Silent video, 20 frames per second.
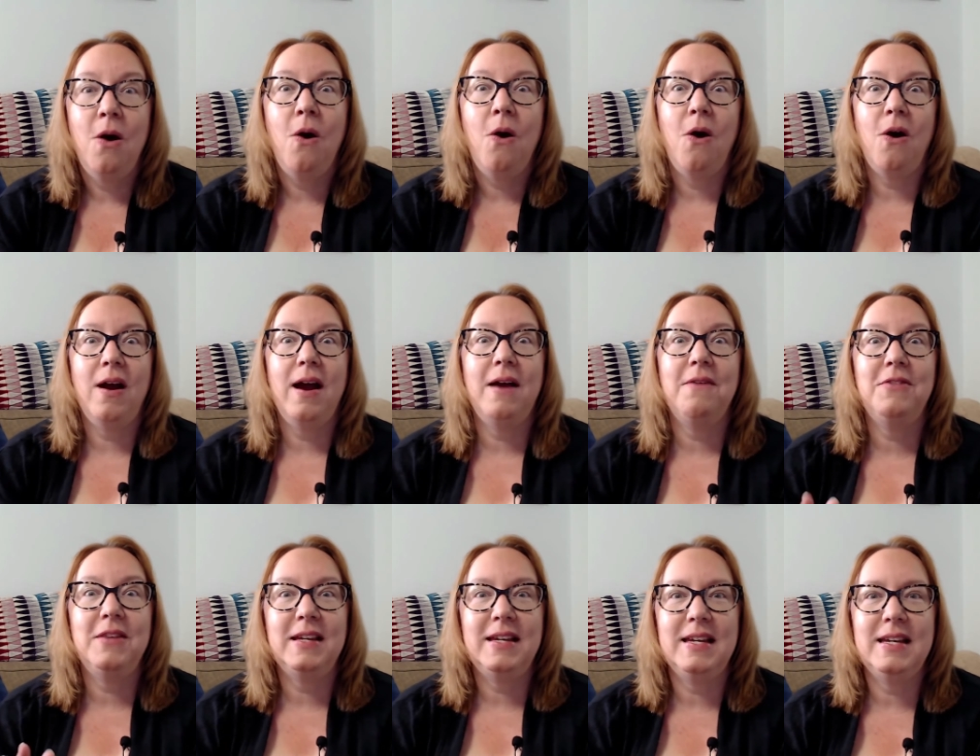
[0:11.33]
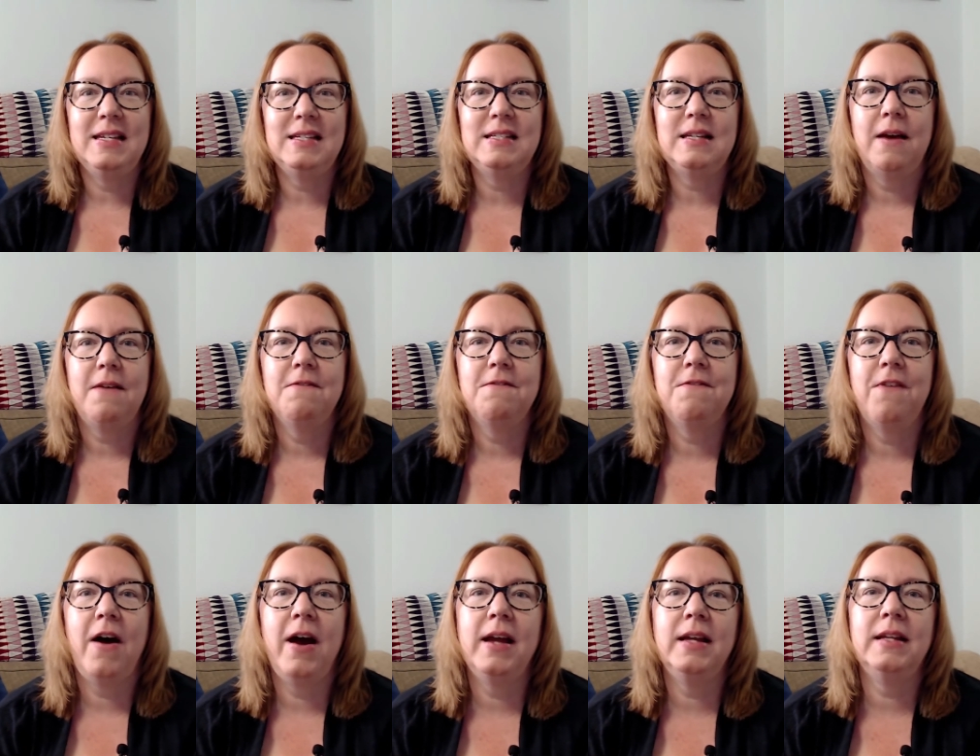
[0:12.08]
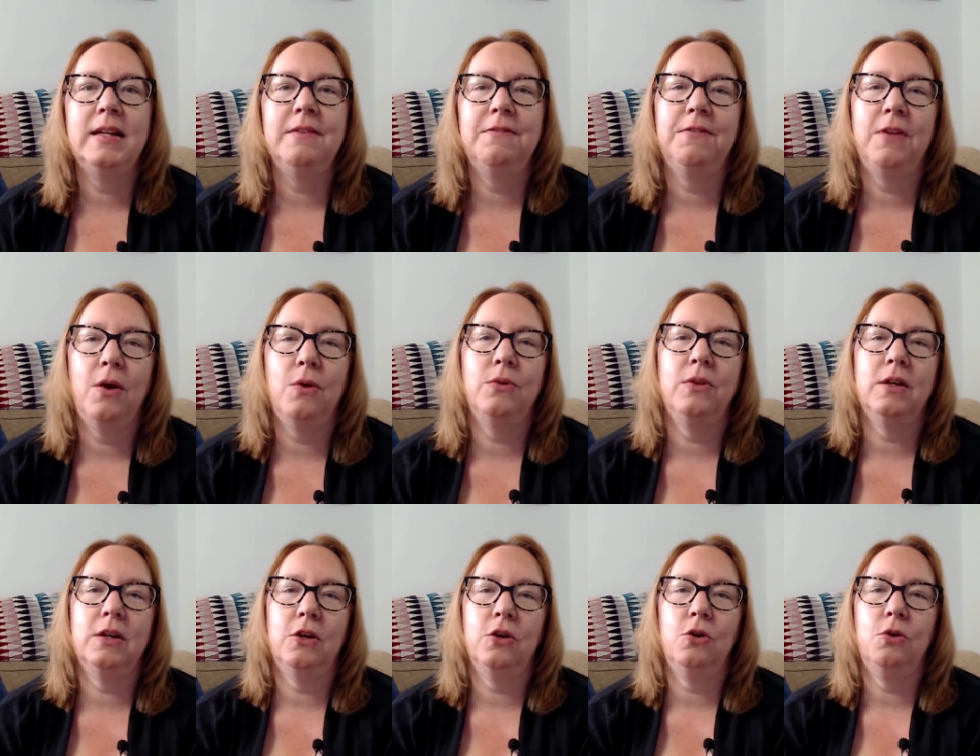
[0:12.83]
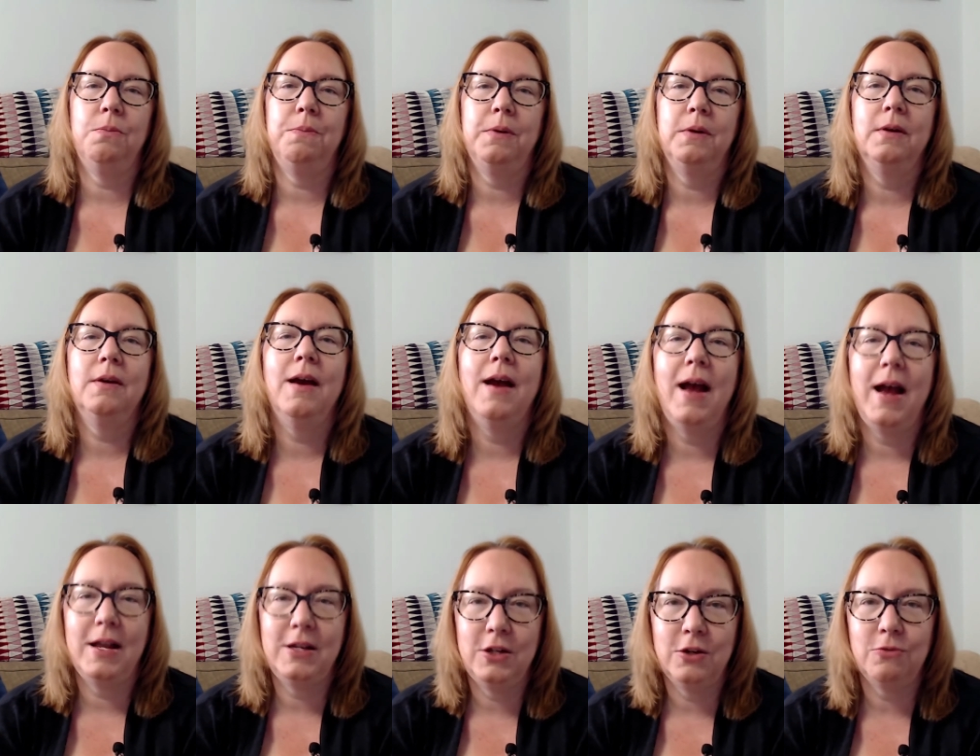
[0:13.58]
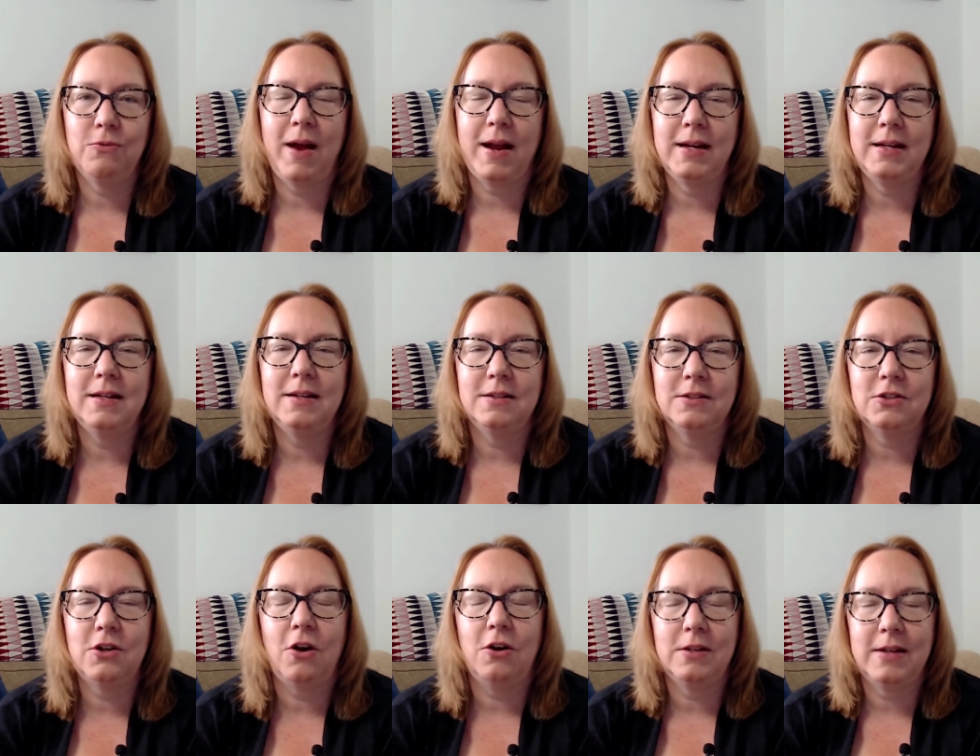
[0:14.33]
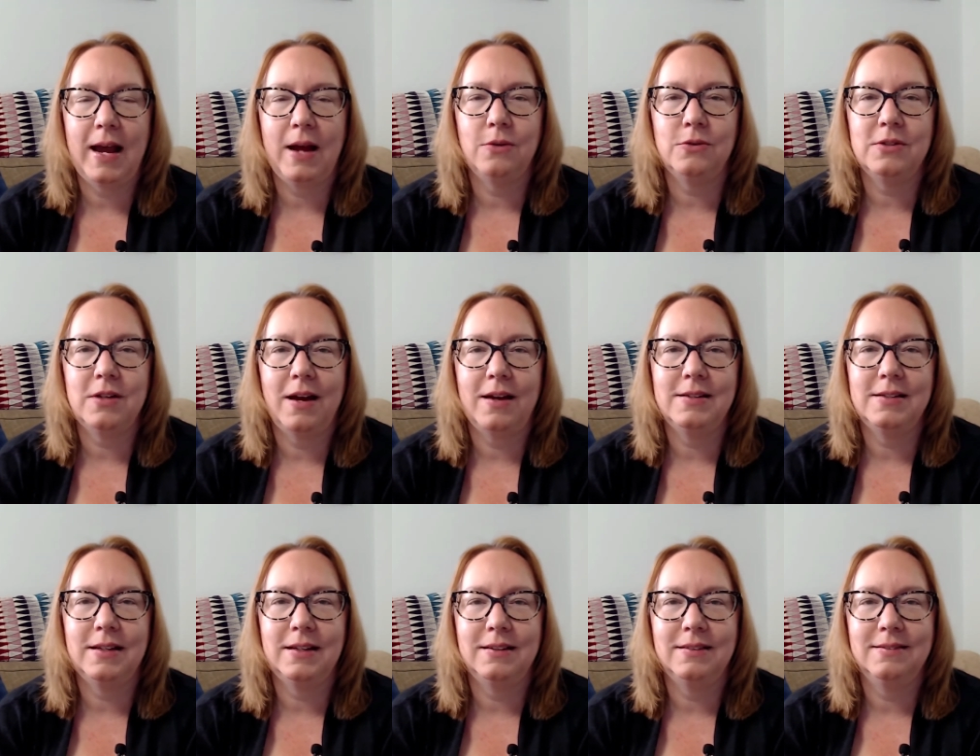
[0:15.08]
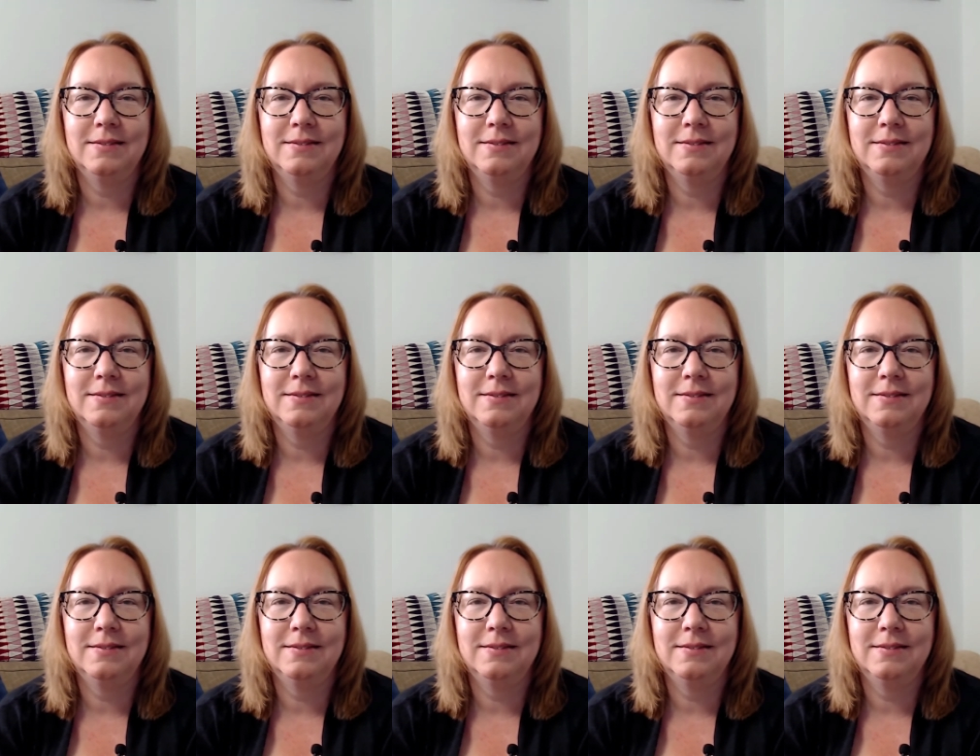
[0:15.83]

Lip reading: Or have the kids finally flown the coop and you're ready to start downsizing.